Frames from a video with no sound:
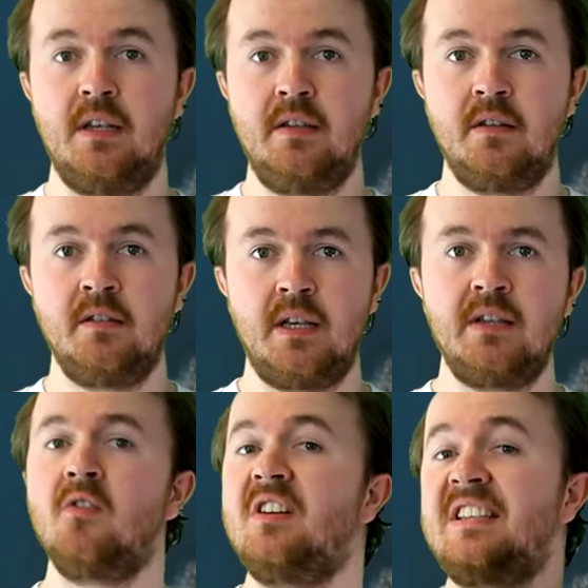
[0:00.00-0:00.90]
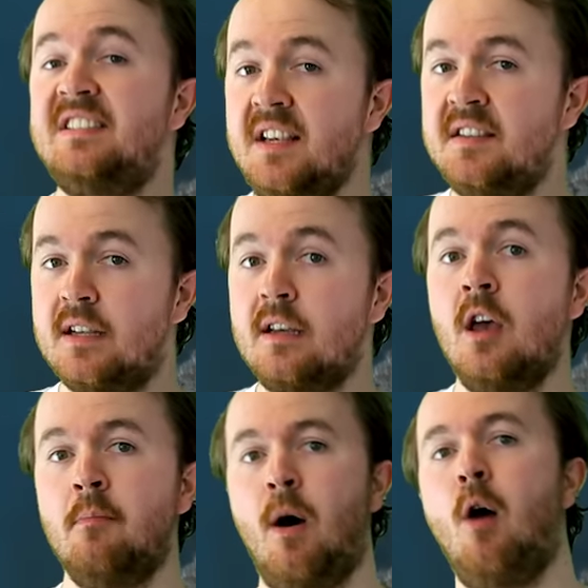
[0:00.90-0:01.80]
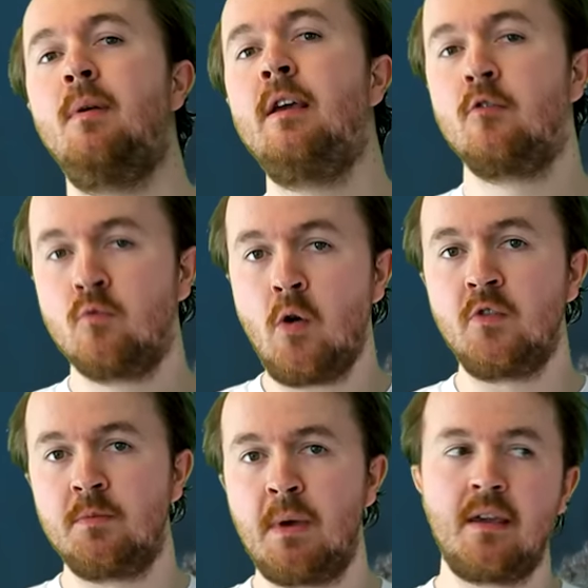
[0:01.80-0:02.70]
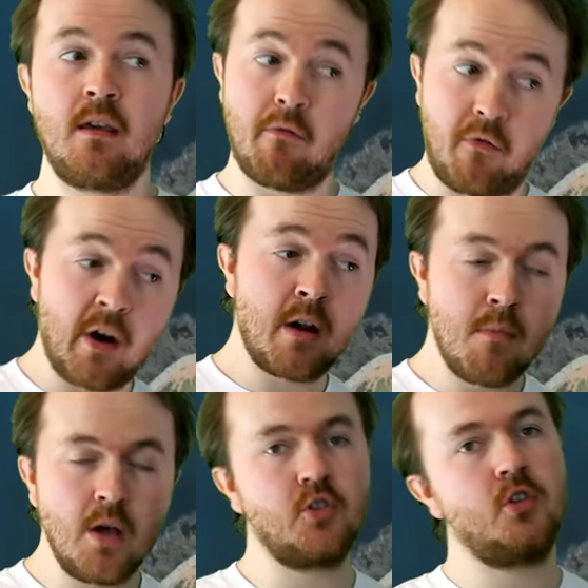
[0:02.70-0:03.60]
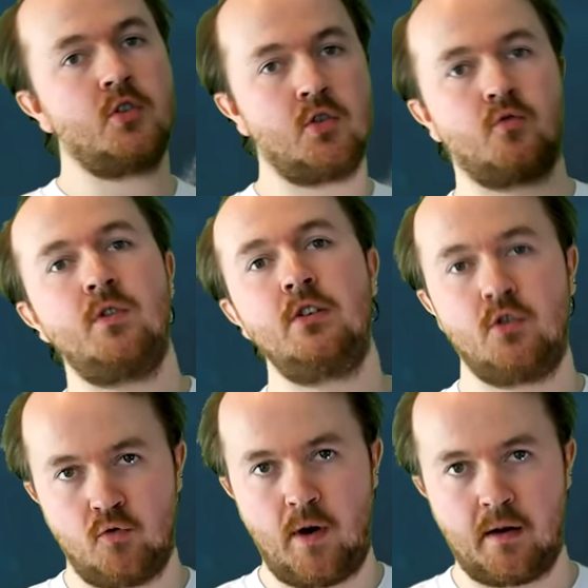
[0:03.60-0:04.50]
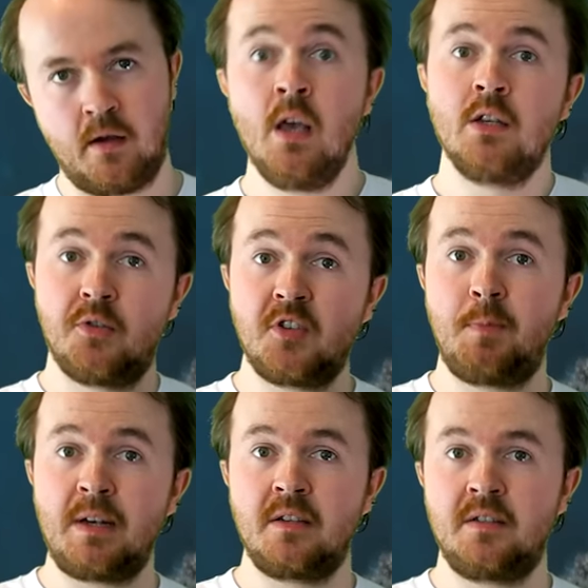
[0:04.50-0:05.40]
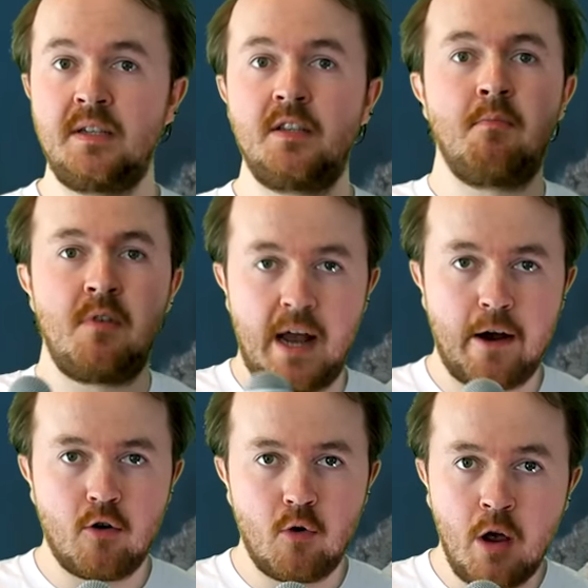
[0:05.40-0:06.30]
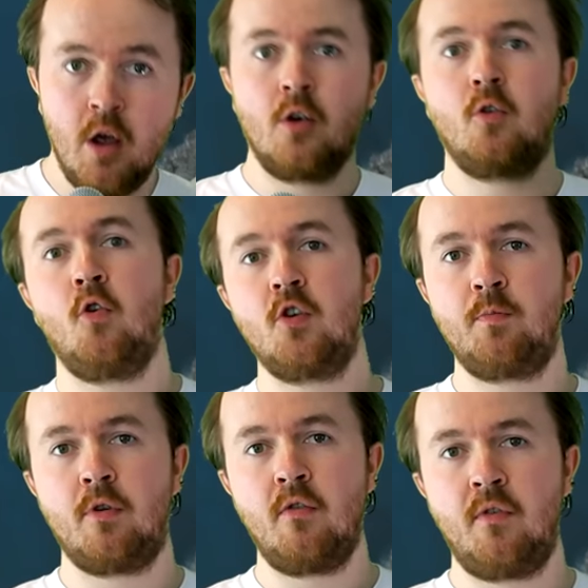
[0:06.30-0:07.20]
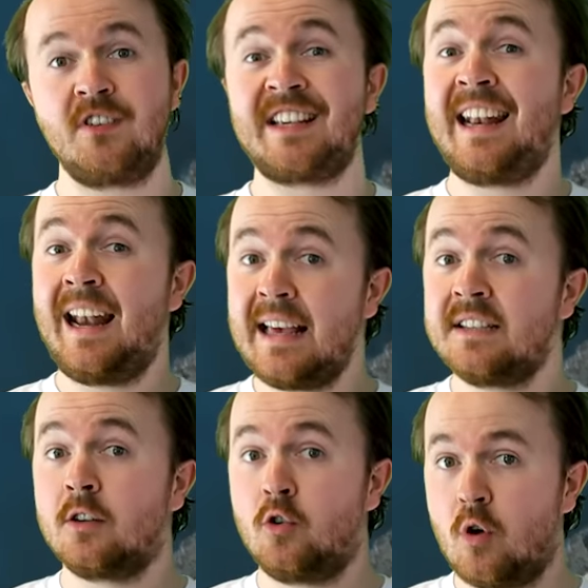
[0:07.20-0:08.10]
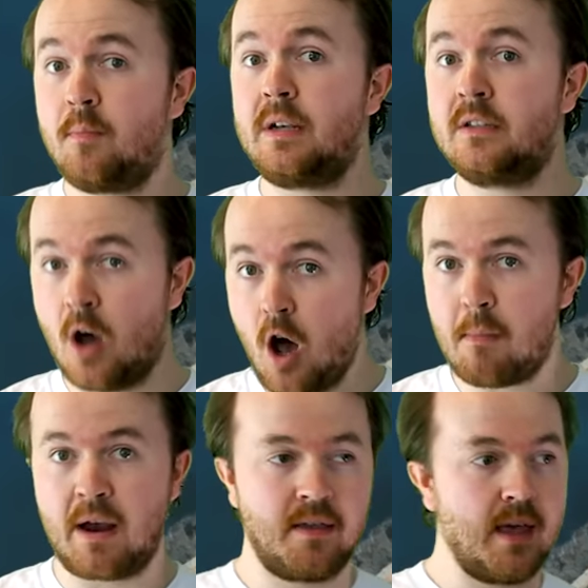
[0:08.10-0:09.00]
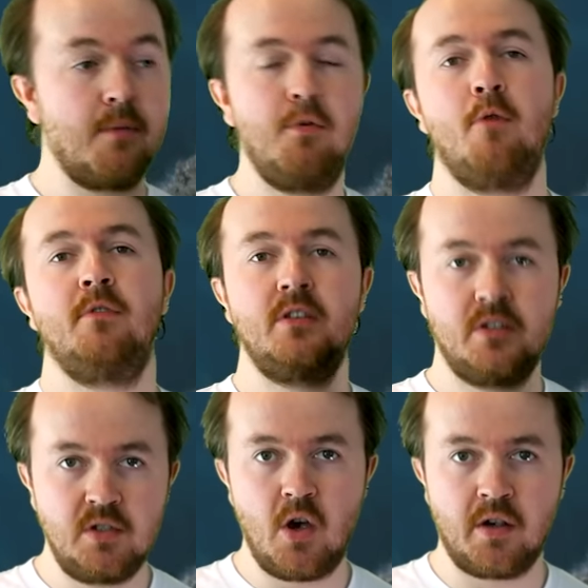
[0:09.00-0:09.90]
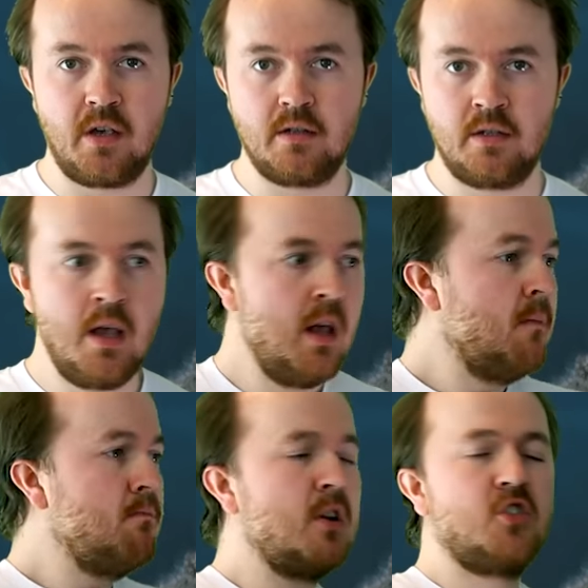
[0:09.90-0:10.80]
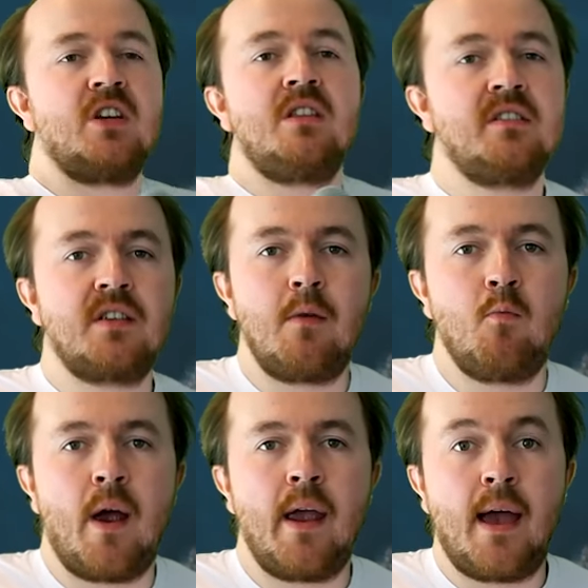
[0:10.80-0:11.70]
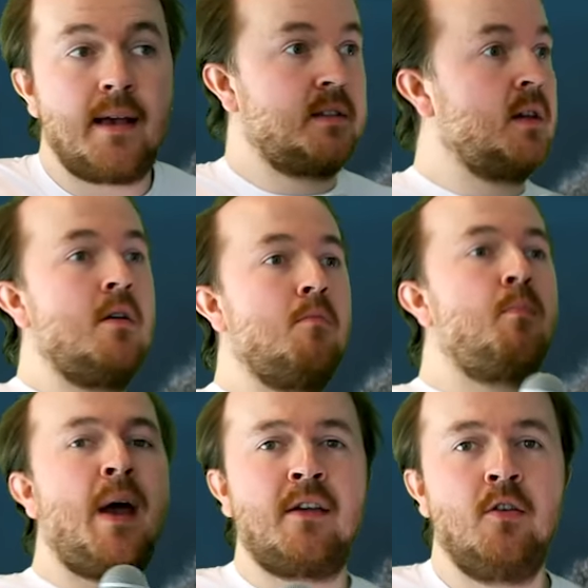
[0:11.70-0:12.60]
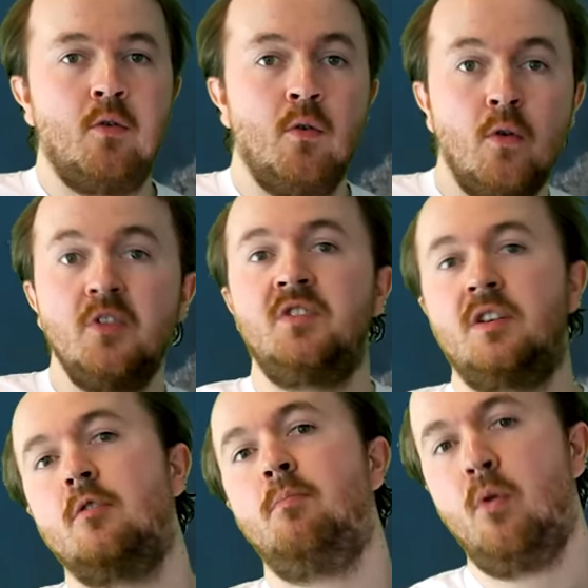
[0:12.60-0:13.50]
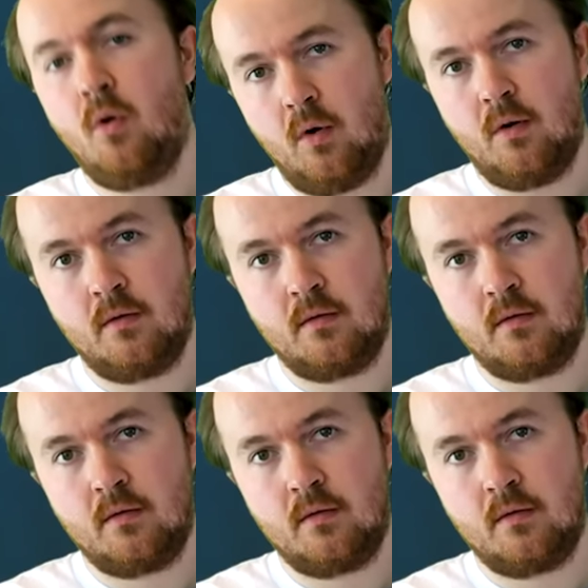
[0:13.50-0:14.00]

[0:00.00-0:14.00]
distance is on existing public roads, making it very much a street track. So expect to see some narrower corner profiles and less grippy tarmac than a permanent circuit, much in the same way as Baku or Singapore.